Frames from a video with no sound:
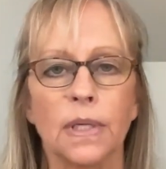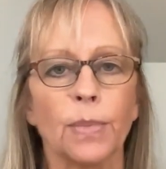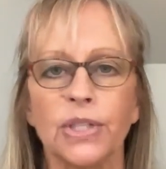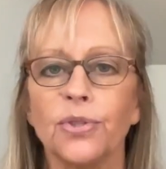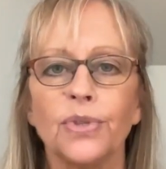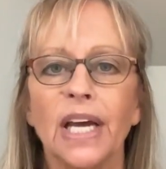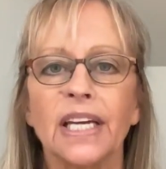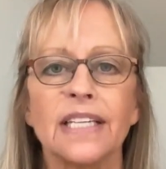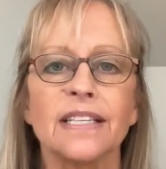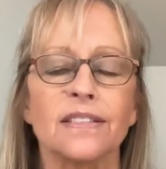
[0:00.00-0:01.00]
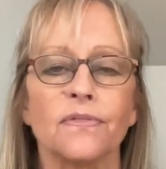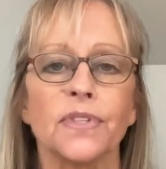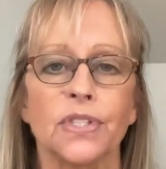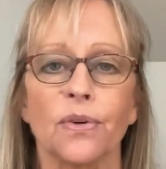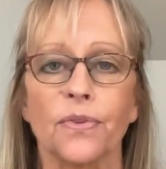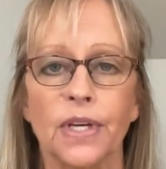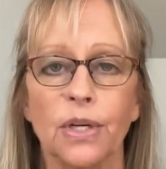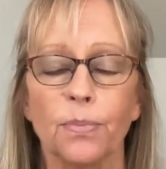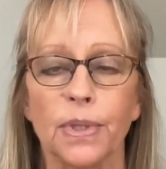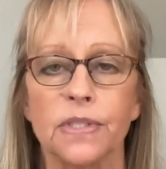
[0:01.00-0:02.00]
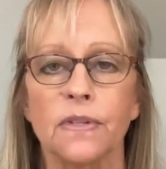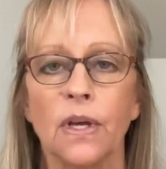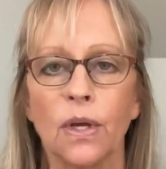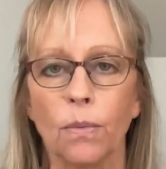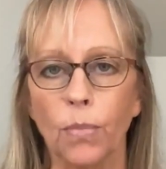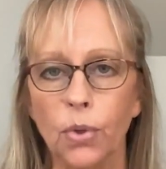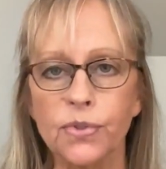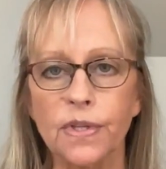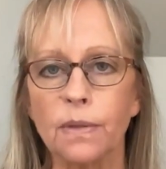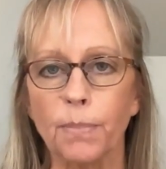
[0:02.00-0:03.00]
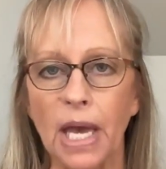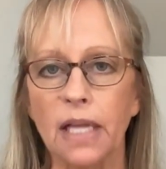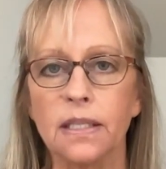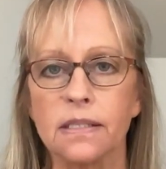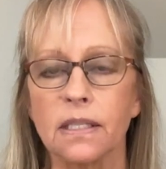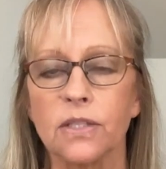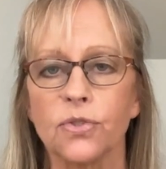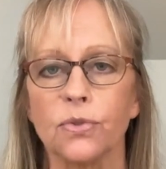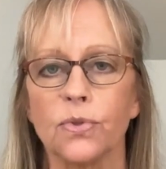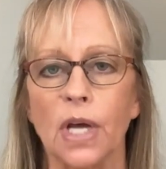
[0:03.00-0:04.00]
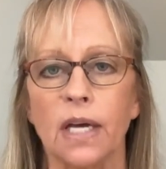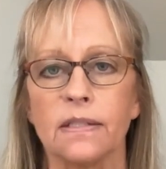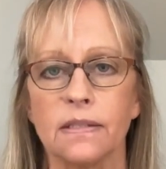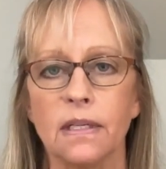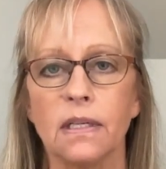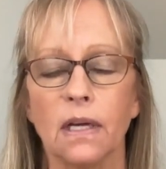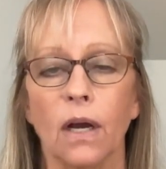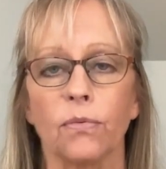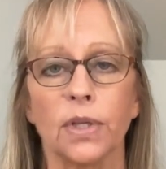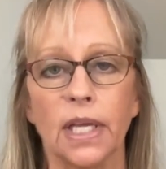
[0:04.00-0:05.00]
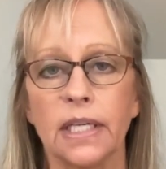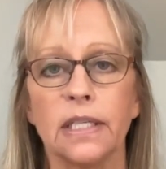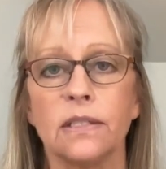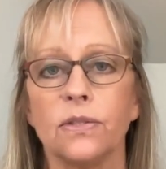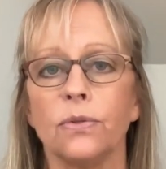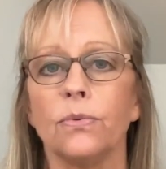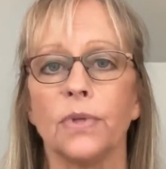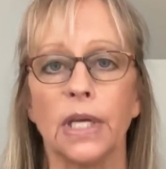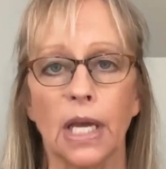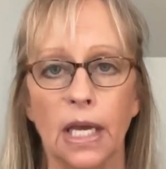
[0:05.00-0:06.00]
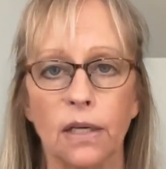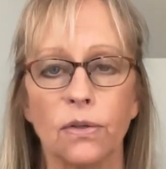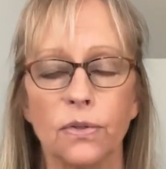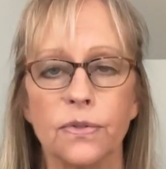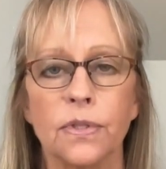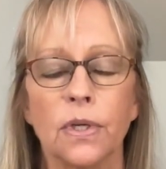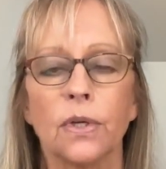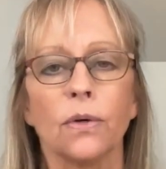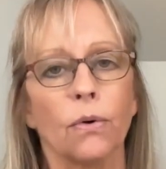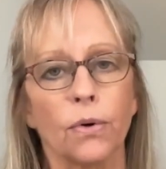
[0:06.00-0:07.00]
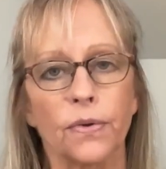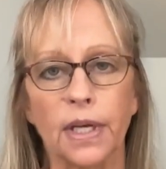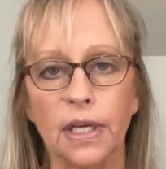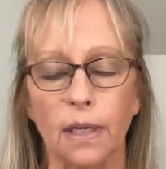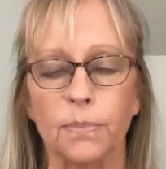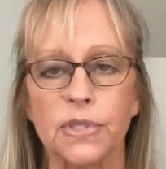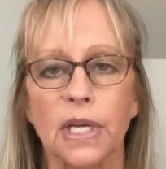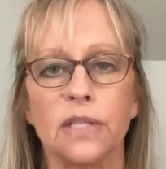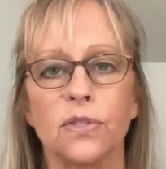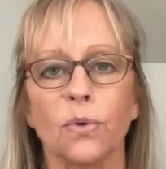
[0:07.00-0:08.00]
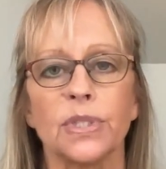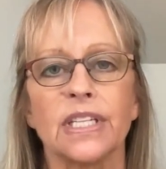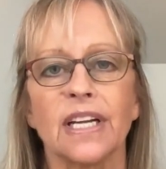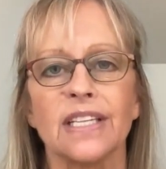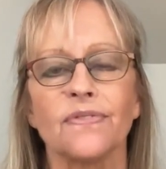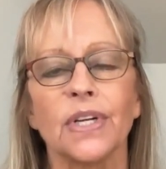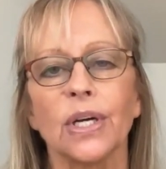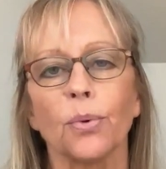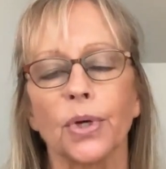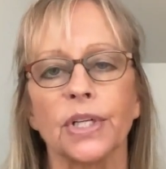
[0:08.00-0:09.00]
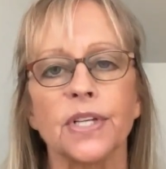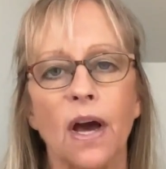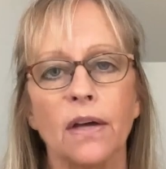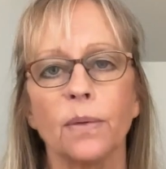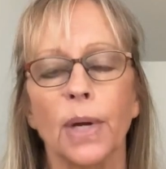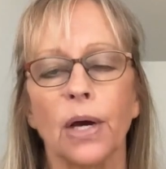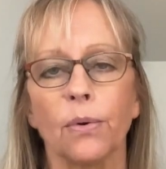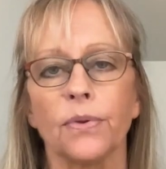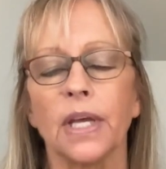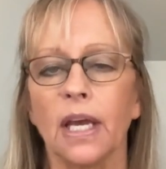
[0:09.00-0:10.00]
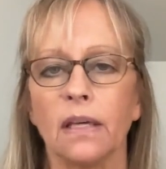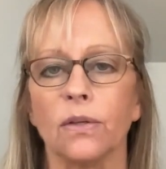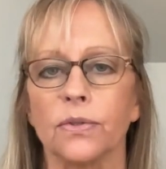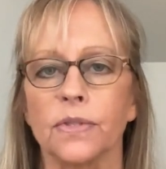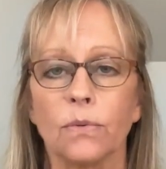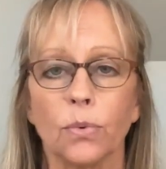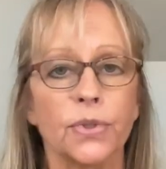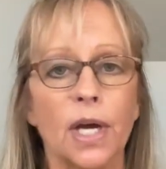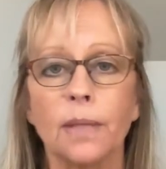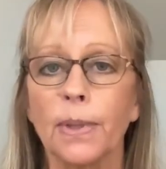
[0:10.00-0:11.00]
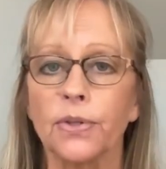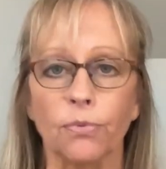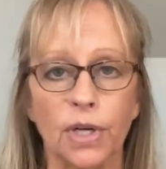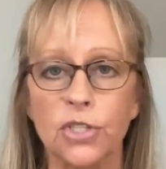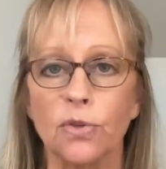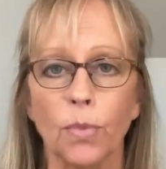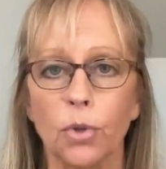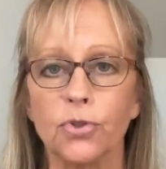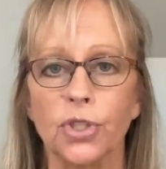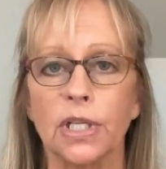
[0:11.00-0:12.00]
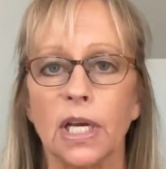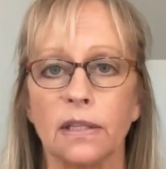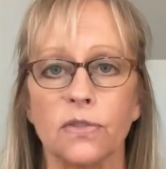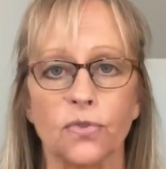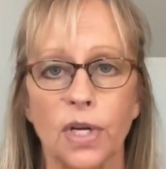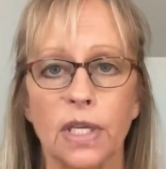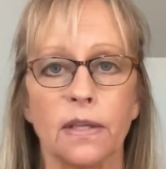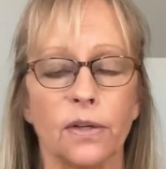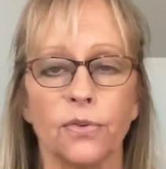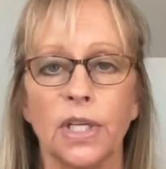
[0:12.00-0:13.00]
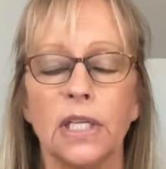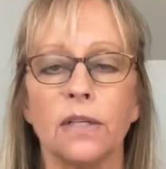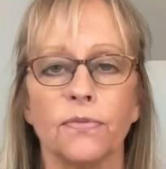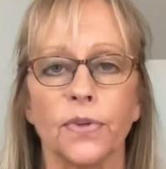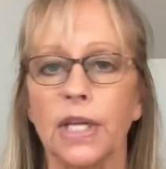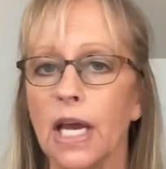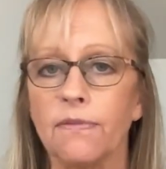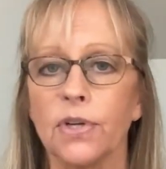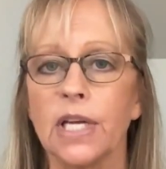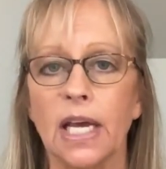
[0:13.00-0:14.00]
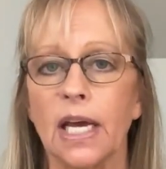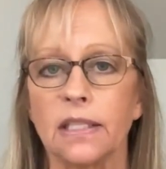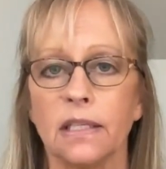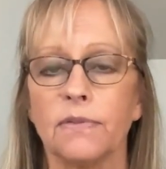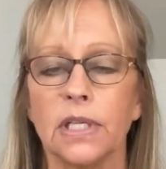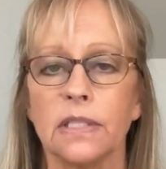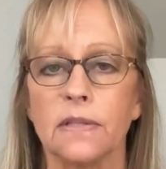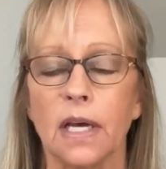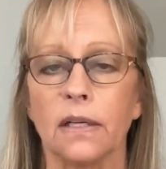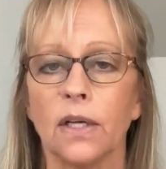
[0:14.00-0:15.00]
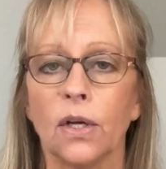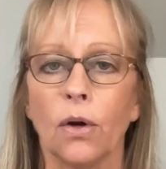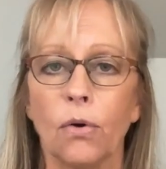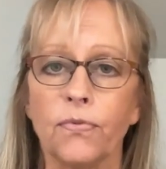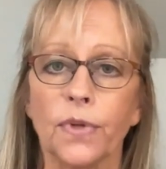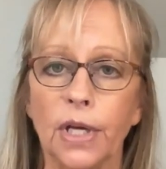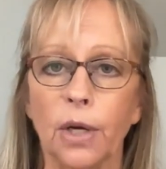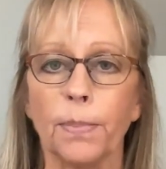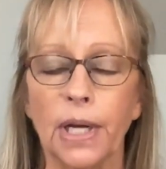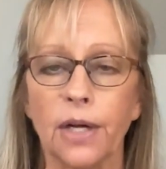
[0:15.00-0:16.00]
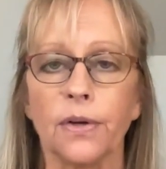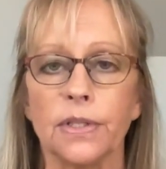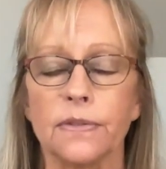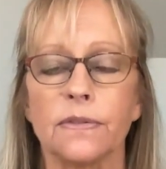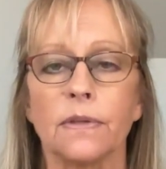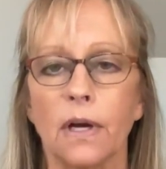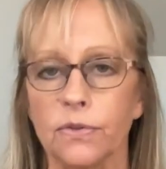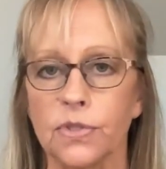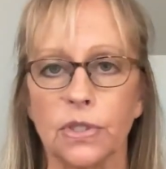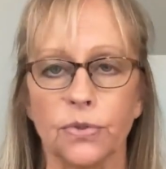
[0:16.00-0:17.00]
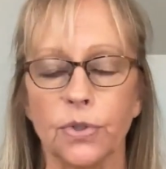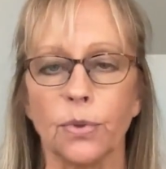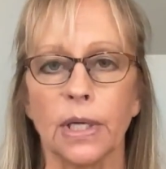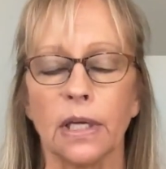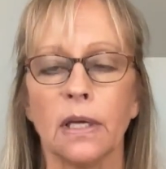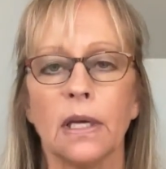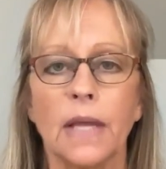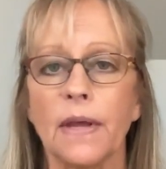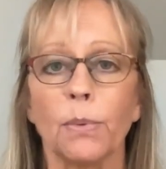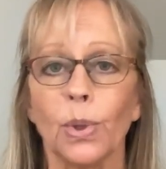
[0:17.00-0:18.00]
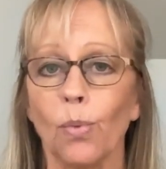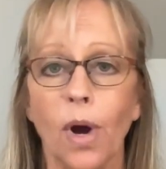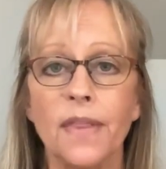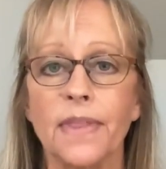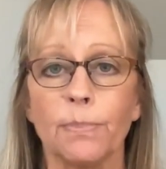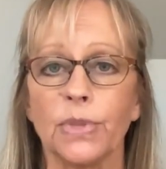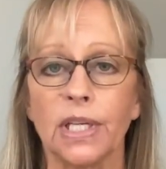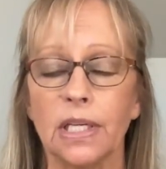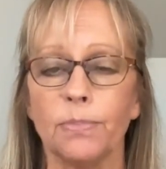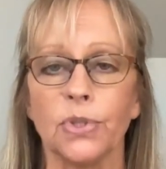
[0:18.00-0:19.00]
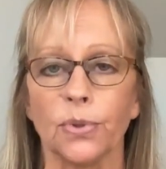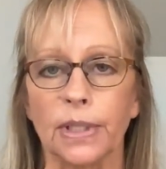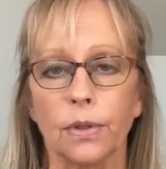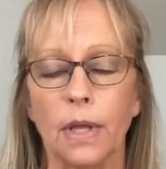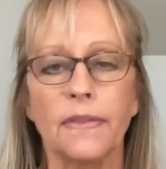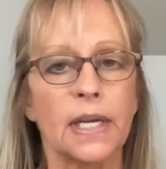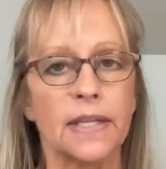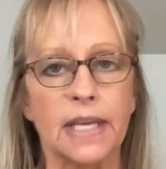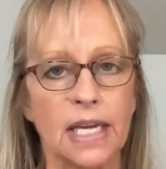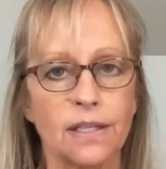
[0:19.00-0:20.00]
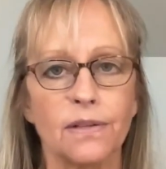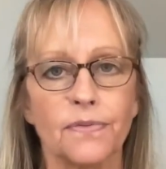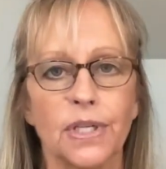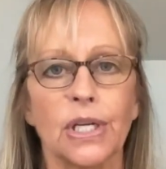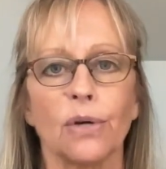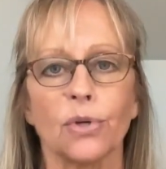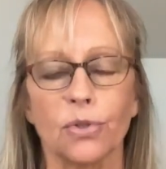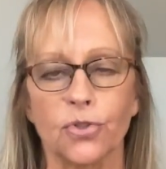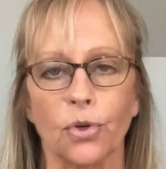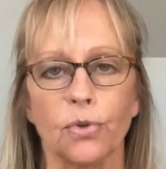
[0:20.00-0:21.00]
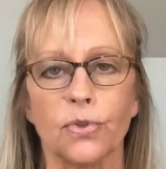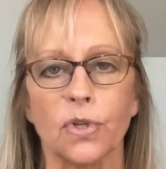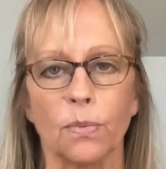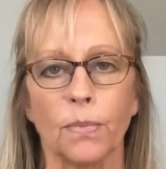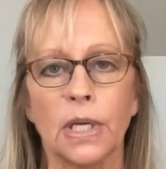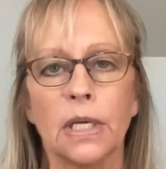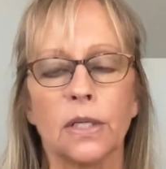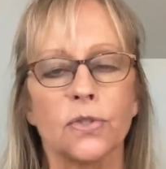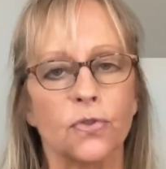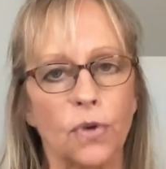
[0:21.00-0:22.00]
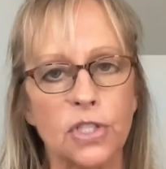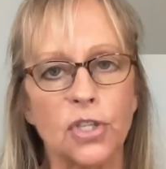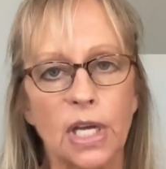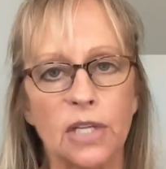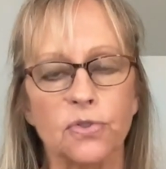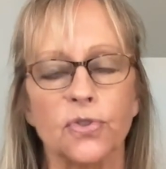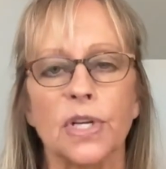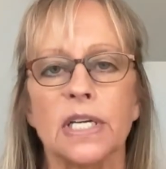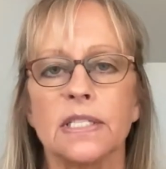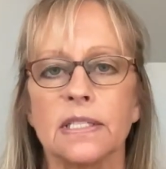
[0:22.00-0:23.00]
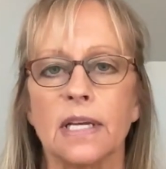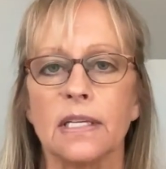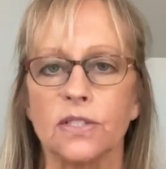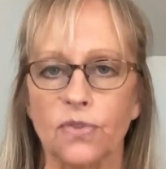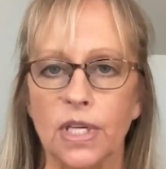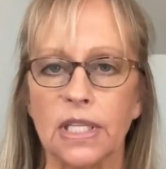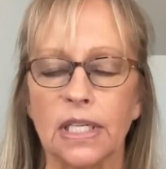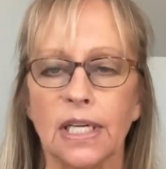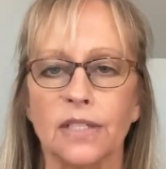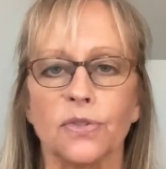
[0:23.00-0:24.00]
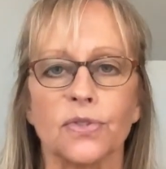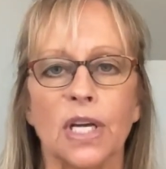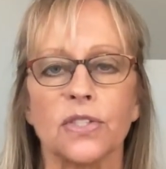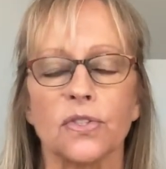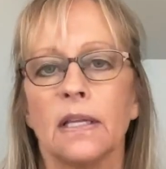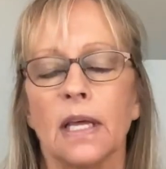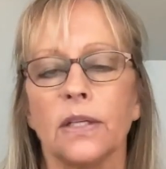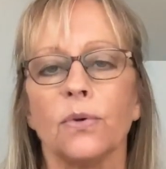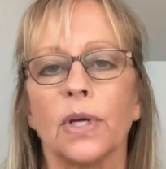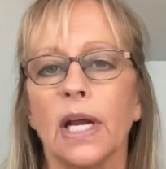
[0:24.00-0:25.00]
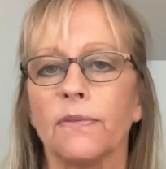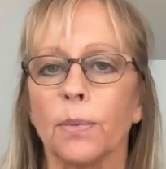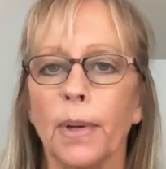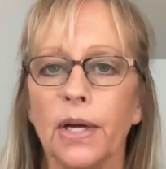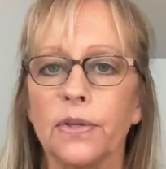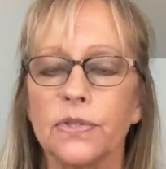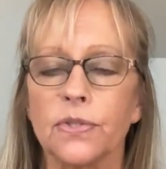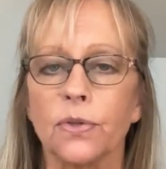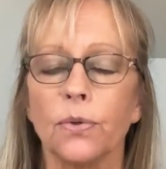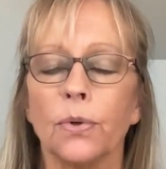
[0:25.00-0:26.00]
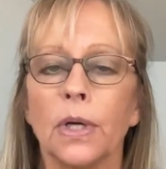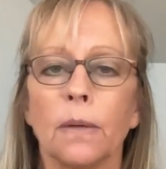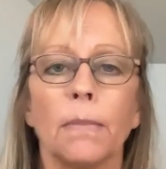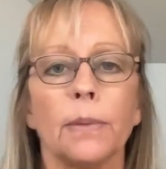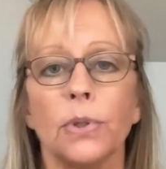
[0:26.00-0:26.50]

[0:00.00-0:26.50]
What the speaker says: In my 2 decades as a physical therapist, most of the balance issues I see are related to the ankles or the hips. And so in today's video, we're going to talk about the ankles. We'll talk about the range of motion and the strength that are needed for the everyday activities that hopefully our parents are still doing and that we want them to keep doing. And then at the end of the video, I'll show you some stretching exercises and strengthening exercises that you can have your parents do, maybe you